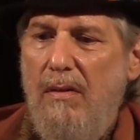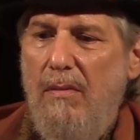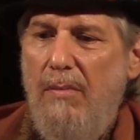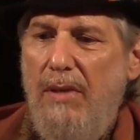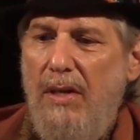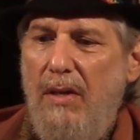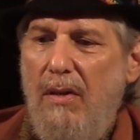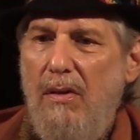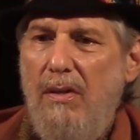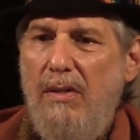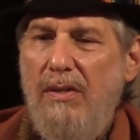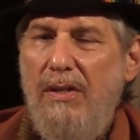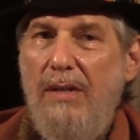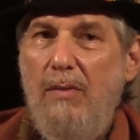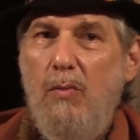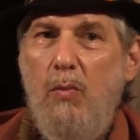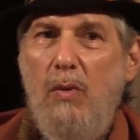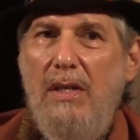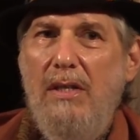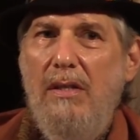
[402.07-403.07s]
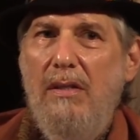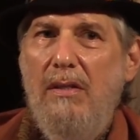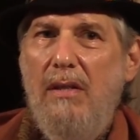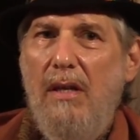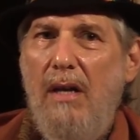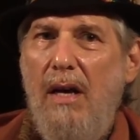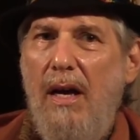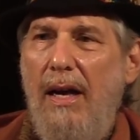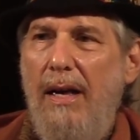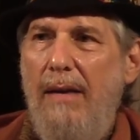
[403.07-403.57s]
Because at one
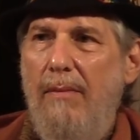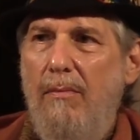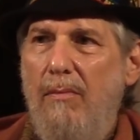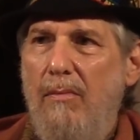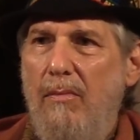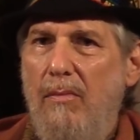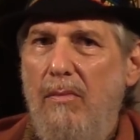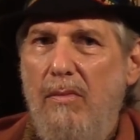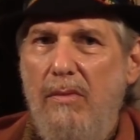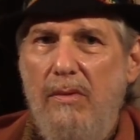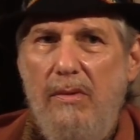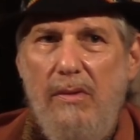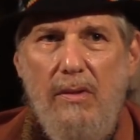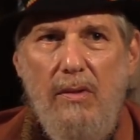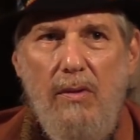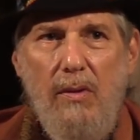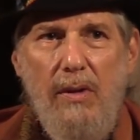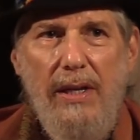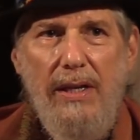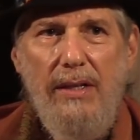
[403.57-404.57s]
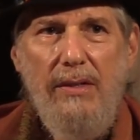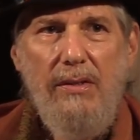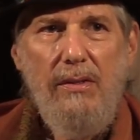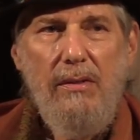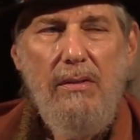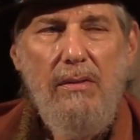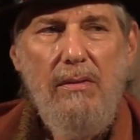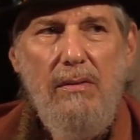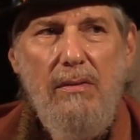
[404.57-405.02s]
time, the great